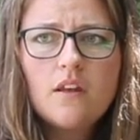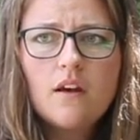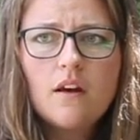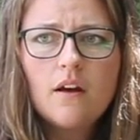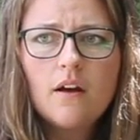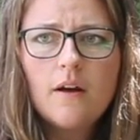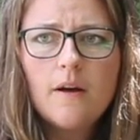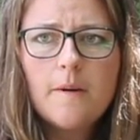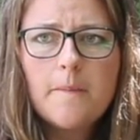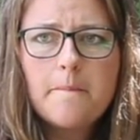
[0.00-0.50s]

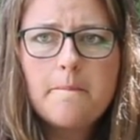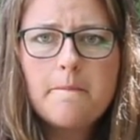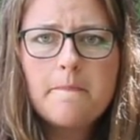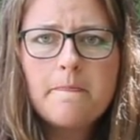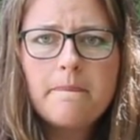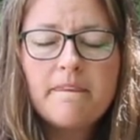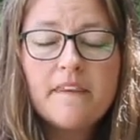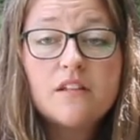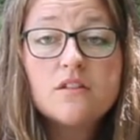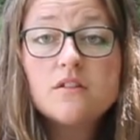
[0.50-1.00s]

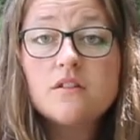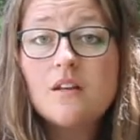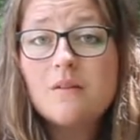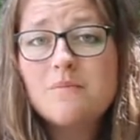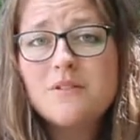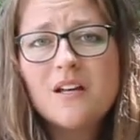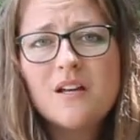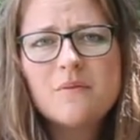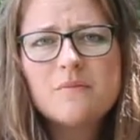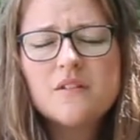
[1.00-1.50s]

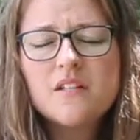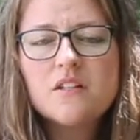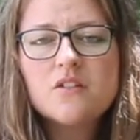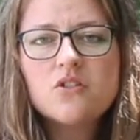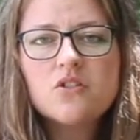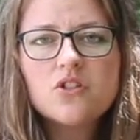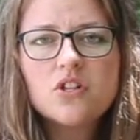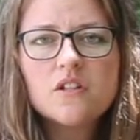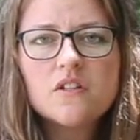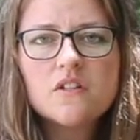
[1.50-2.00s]
Sometimes
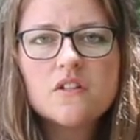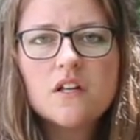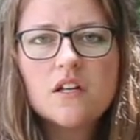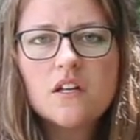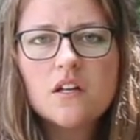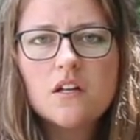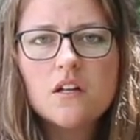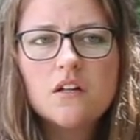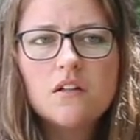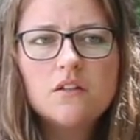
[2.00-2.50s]
it's just
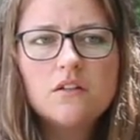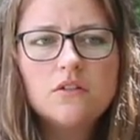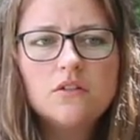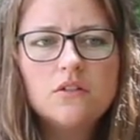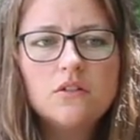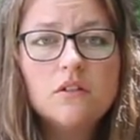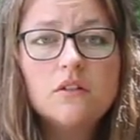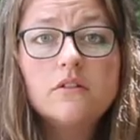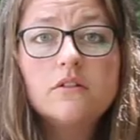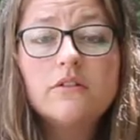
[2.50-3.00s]
like a
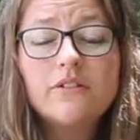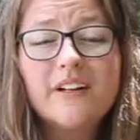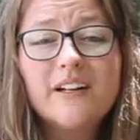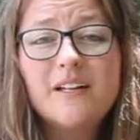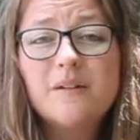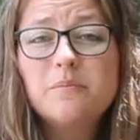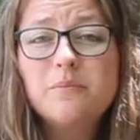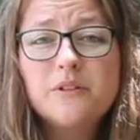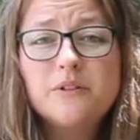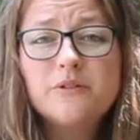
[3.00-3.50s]
low
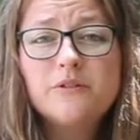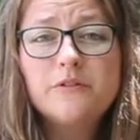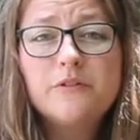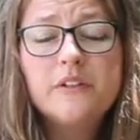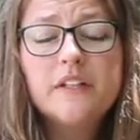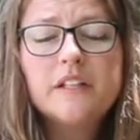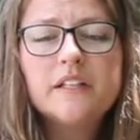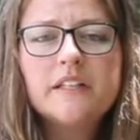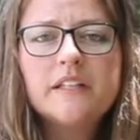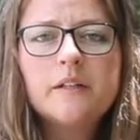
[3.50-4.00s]
grade blue
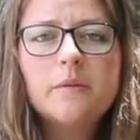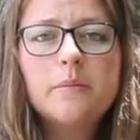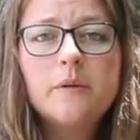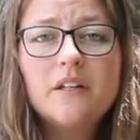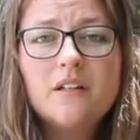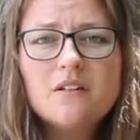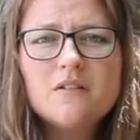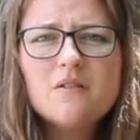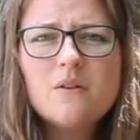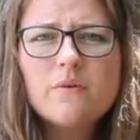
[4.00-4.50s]
feeling,
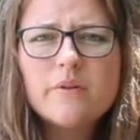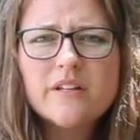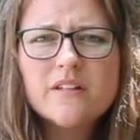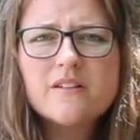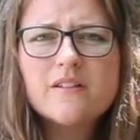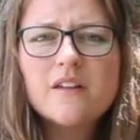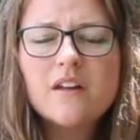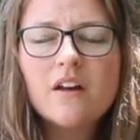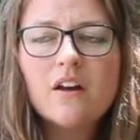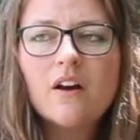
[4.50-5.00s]
but it's
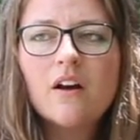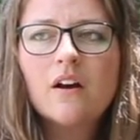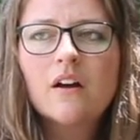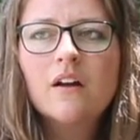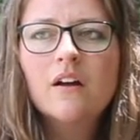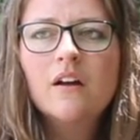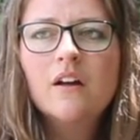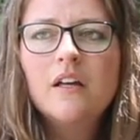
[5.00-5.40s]
always there.